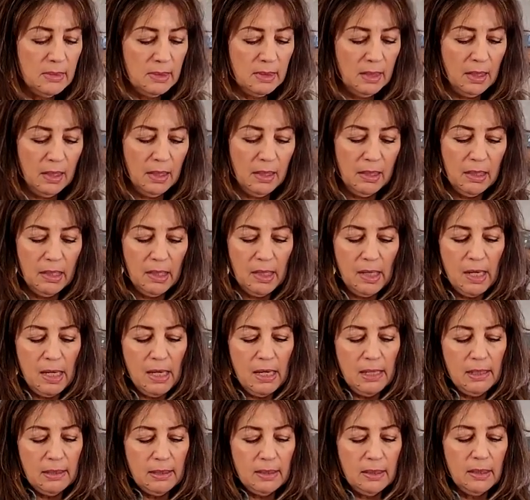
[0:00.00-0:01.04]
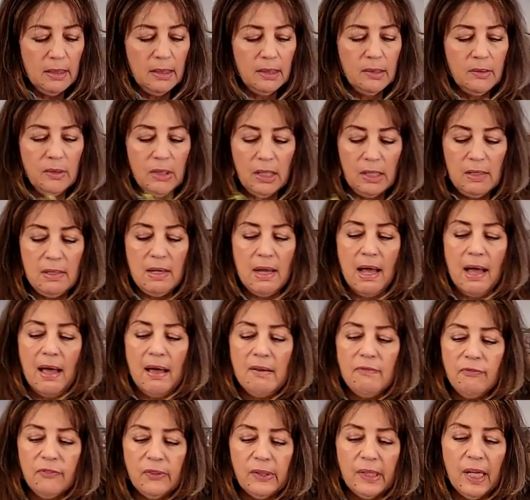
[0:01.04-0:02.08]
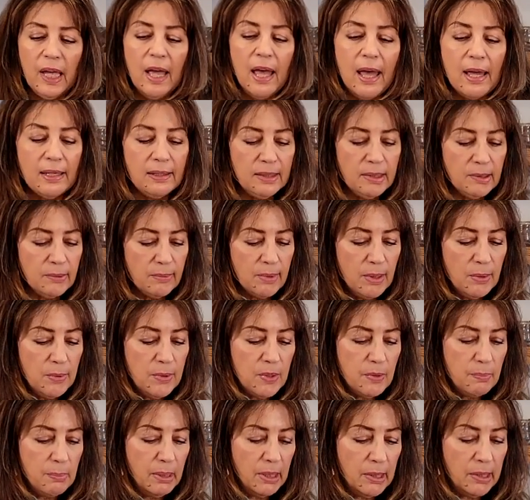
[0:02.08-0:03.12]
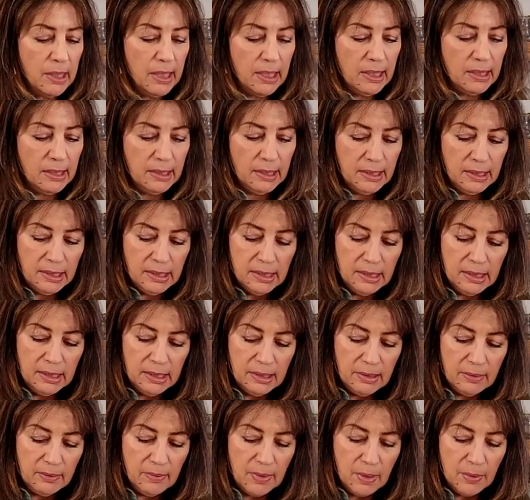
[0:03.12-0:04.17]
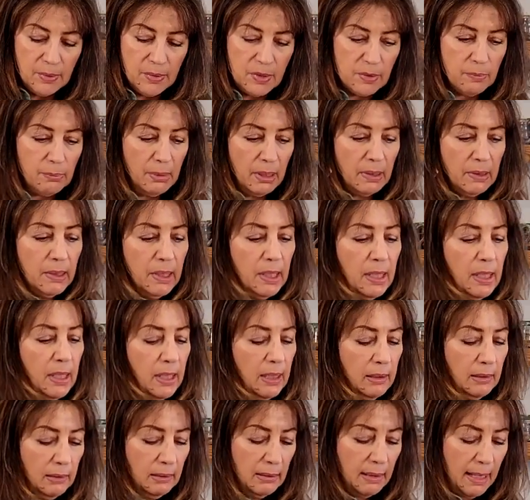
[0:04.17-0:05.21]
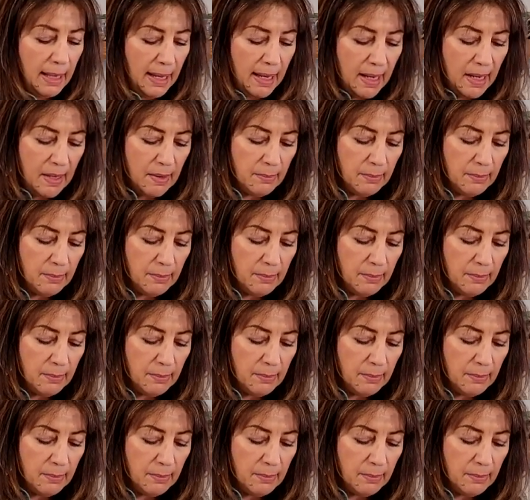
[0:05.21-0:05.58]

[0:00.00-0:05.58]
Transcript: All right. You cannot forget your rosemary. Rosemary and lamb